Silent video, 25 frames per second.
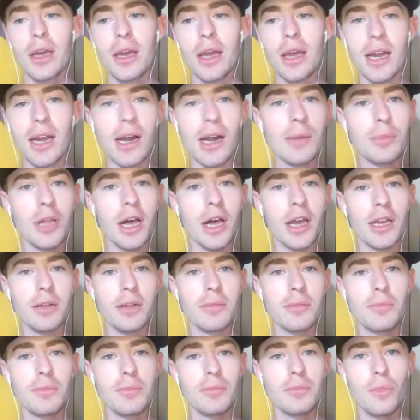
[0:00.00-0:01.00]
And I'm like,
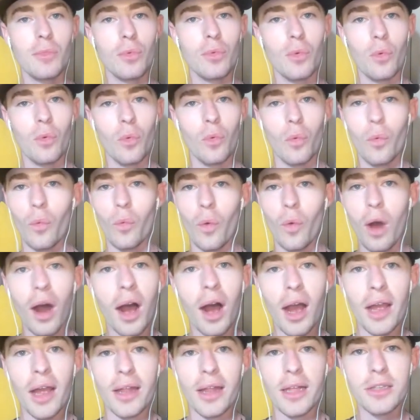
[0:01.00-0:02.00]

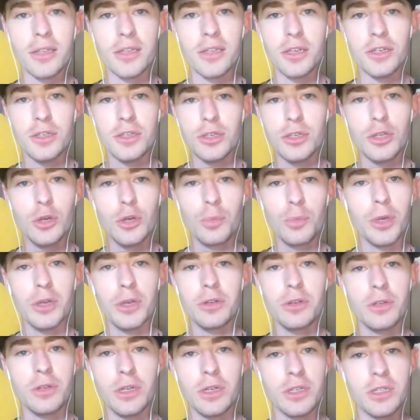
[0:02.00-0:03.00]
why? That's a stupid
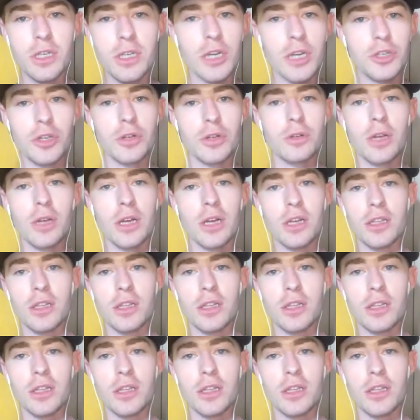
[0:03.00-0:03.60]
decision.